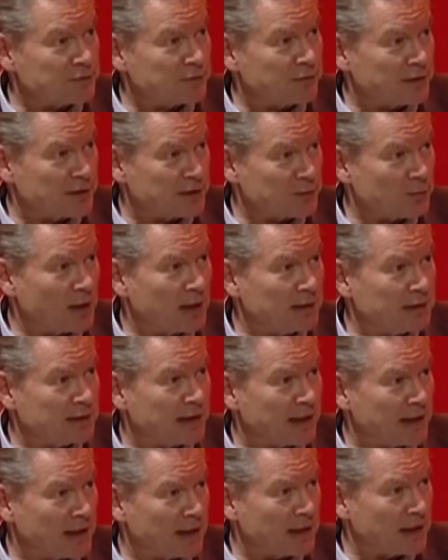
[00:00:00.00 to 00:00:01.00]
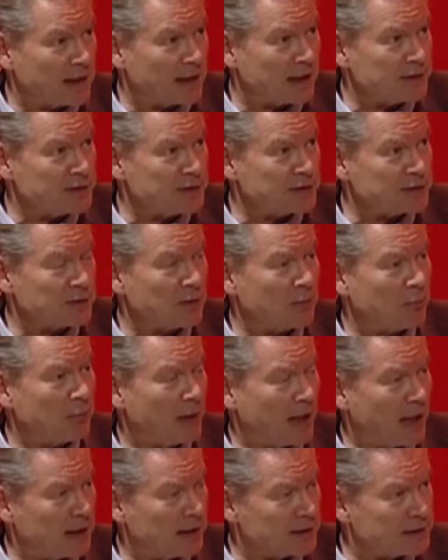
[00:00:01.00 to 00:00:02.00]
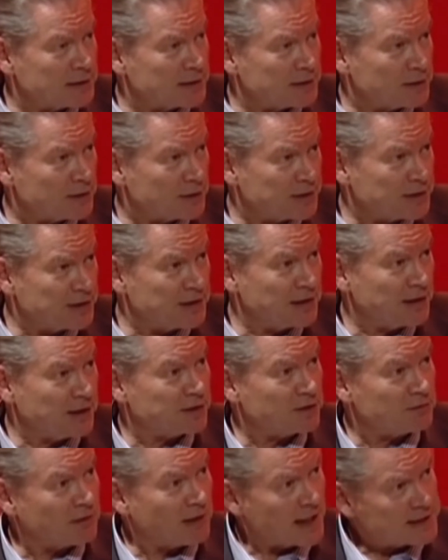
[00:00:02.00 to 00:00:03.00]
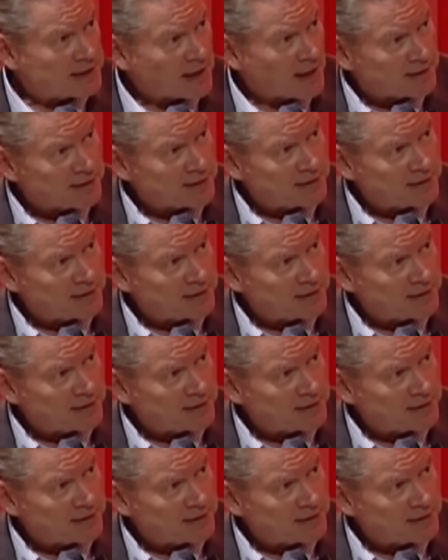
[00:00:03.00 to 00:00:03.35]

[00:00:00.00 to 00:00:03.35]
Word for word: Venezuelan Airlines pilot, sitting in the right hand